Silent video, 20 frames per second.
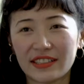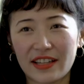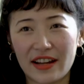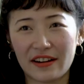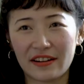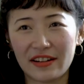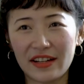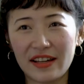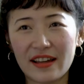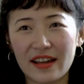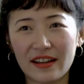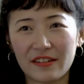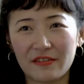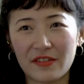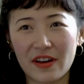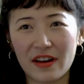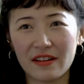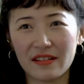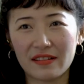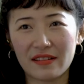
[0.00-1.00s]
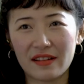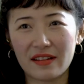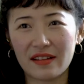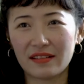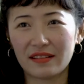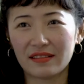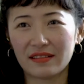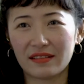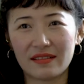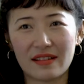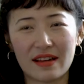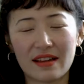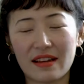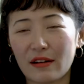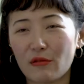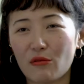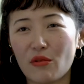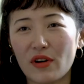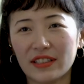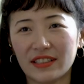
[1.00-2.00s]
scary. I felt
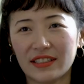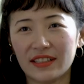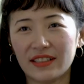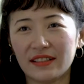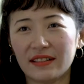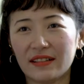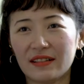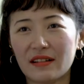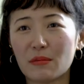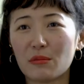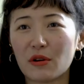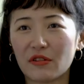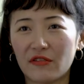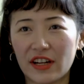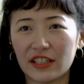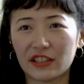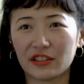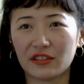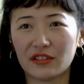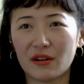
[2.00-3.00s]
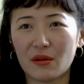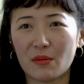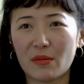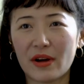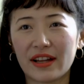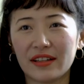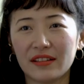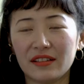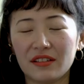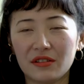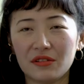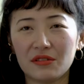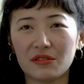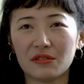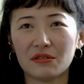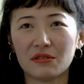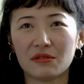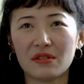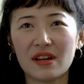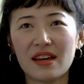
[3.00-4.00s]
I wasn't a professional, but I
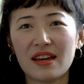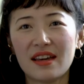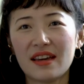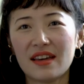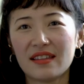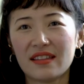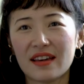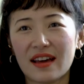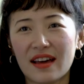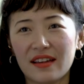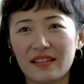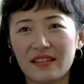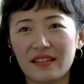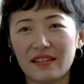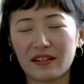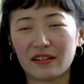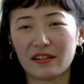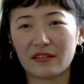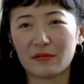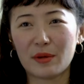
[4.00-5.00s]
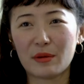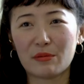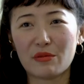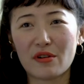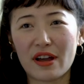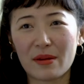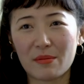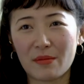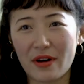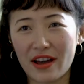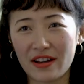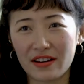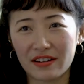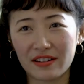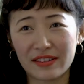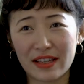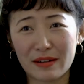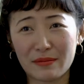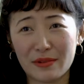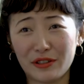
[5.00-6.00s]
knew that there are people I
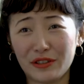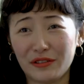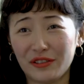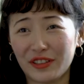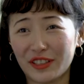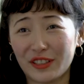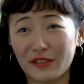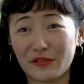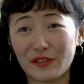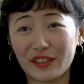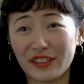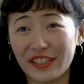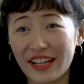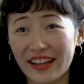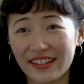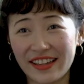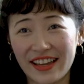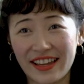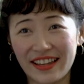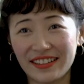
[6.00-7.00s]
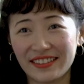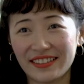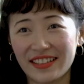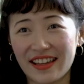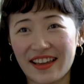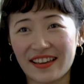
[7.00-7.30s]
admire that have been doing this for decades,